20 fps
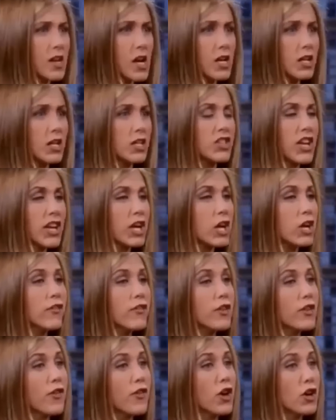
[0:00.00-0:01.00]
take all of your
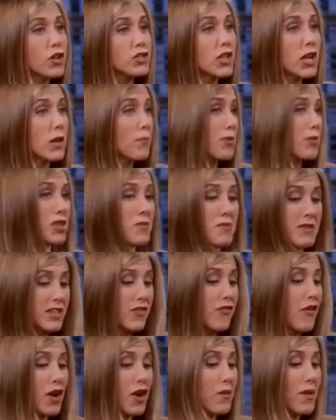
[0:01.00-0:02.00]
photos and I'll put them into photo
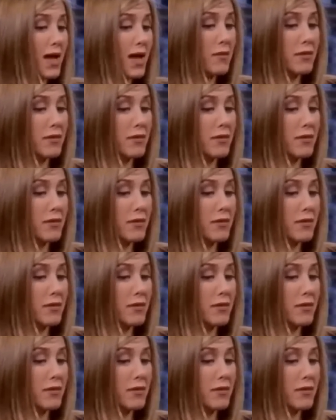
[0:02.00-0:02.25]
albums.